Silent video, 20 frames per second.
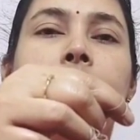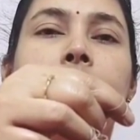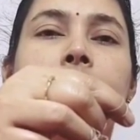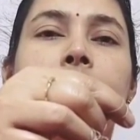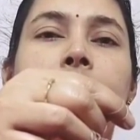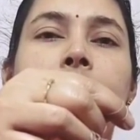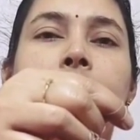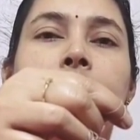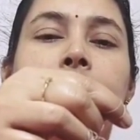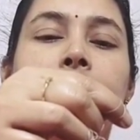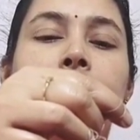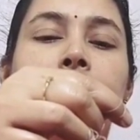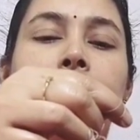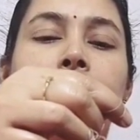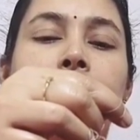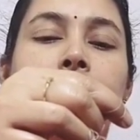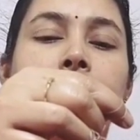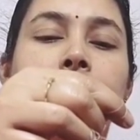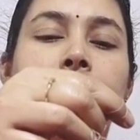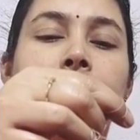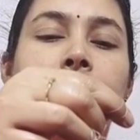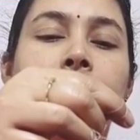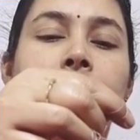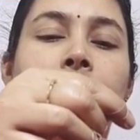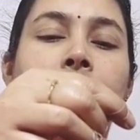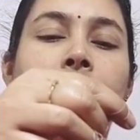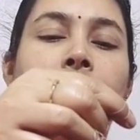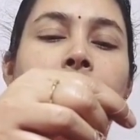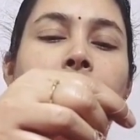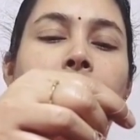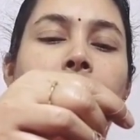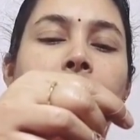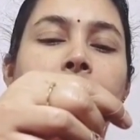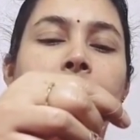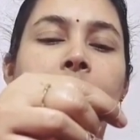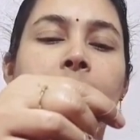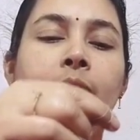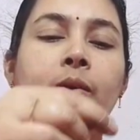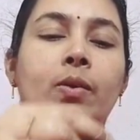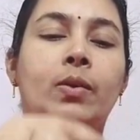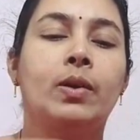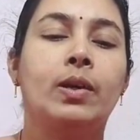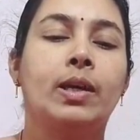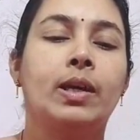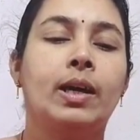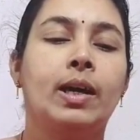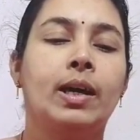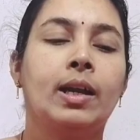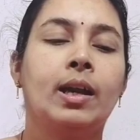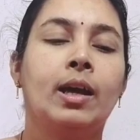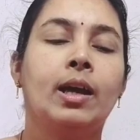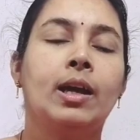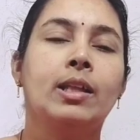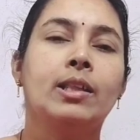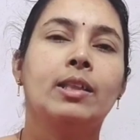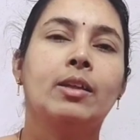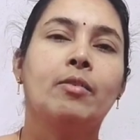in this direction and you look here,